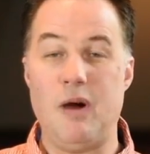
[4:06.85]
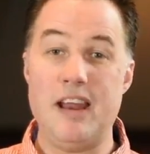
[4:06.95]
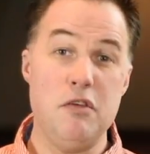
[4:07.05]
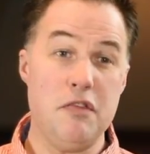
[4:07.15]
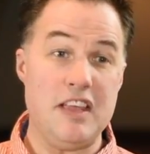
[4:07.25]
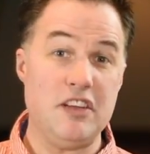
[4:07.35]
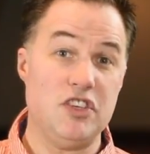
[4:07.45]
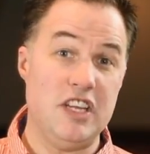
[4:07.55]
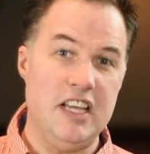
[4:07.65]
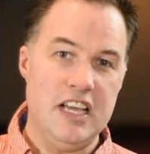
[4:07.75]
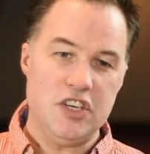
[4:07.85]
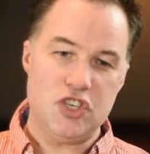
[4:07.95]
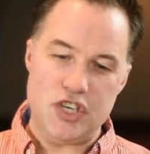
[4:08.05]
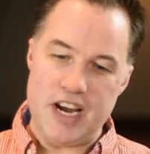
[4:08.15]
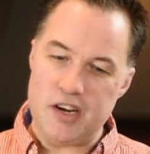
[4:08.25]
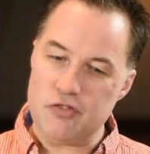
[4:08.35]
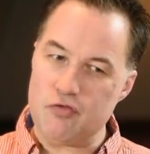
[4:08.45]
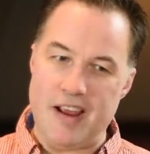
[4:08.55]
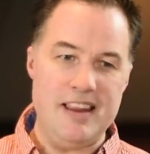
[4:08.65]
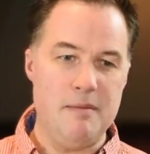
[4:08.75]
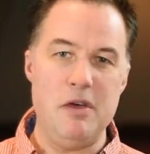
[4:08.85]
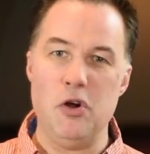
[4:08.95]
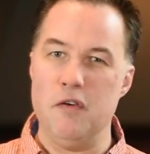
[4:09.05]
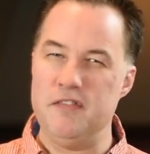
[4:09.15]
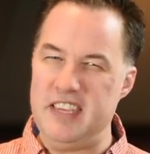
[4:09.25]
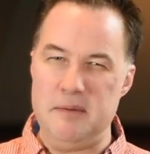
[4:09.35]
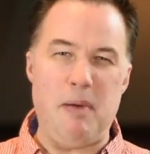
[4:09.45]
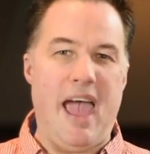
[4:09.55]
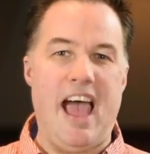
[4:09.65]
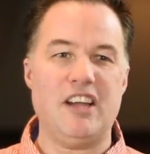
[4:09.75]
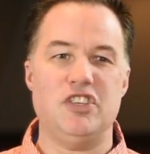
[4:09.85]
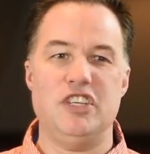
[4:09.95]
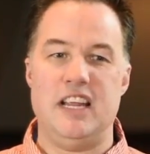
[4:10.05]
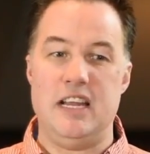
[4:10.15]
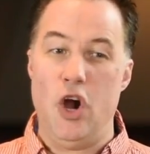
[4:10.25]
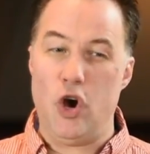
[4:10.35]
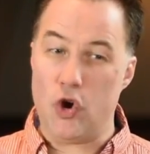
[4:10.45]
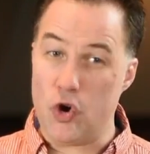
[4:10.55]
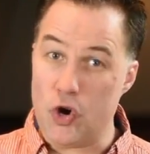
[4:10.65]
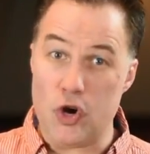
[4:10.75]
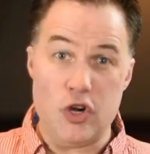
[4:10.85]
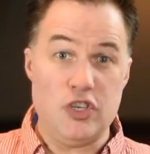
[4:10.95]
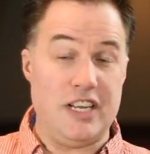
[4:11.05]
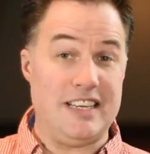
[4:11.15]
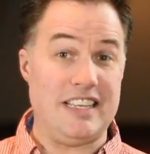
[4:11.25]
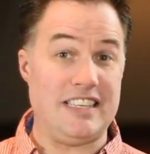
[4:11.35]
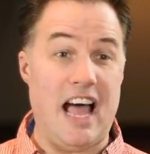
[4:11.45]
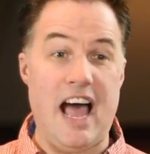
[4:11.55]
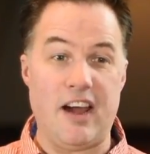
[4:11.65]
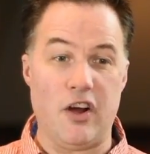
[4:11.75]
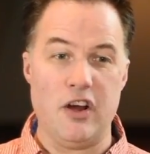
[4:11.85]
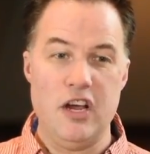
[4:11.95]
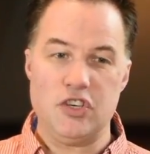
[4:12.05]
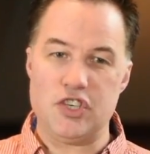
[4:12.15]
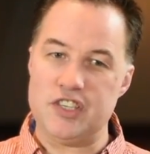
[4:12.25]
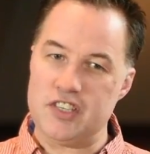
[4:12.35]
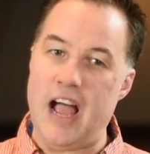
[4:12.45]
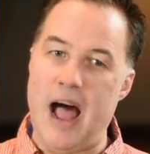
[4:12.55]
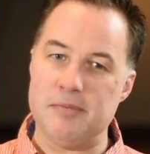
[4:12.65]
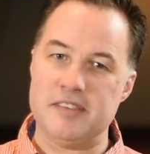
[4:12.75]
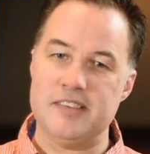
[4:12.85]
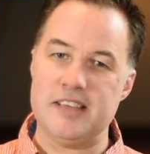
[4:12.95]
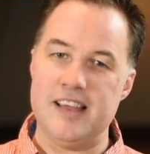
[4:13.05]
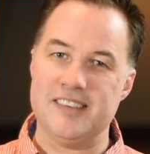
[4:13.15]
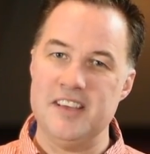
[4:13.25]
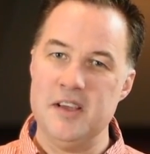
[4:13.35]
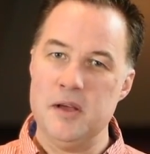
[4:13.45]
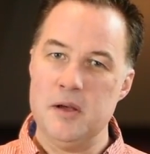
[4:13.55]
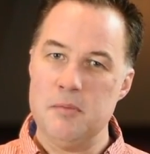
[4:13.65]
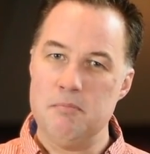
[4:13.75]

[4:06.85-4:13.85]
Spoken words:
Why do you think she shares right in the middle of deep passion and urge and desire? She stops and says,